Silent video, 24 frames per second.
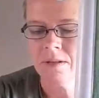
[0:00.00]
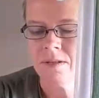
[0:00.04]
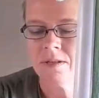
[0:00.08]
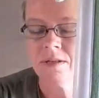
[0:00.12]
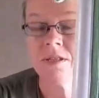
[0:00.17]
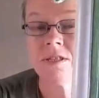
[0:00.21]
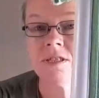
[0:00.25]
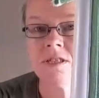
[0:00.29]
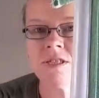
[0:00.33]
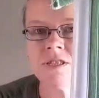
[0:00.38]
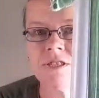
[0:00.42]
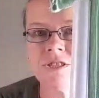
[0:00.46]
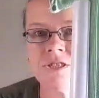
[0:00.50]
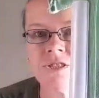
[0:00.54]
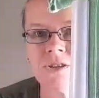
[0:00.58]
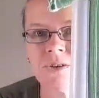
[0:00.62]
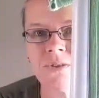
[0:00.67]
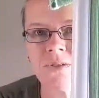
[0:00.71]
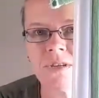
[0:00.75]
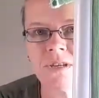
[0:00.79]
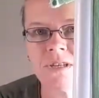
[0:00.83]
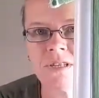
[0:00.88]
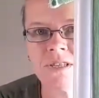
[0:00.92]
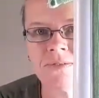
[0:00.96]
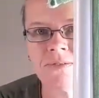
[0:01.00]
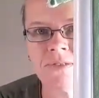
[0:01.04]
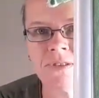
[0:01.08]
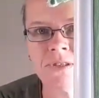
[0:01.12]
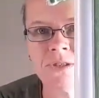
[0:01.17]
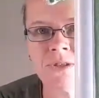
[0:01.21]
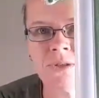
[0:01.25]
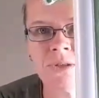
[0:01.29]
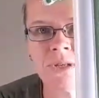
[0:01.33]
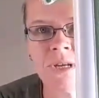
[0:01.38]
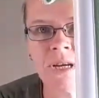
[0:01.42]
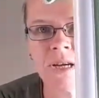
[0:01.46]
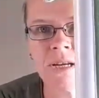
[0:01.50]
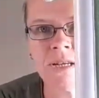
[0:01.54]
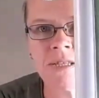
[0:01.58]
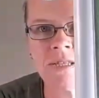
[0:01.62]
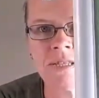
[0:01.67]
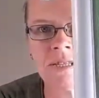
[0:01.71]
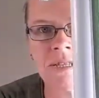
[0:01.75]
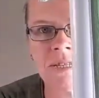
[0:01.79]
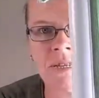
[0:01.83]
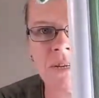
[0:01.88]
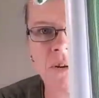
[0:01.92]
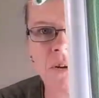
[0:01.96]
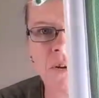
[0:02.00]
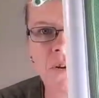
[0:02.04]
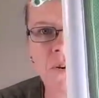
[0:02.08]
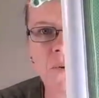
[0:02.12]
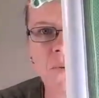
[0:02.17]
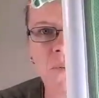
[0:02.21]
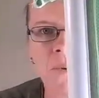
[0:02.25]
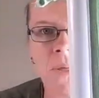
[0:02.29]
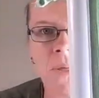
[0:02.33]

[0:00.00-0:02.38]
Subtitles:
stitched on this for 2 days and I got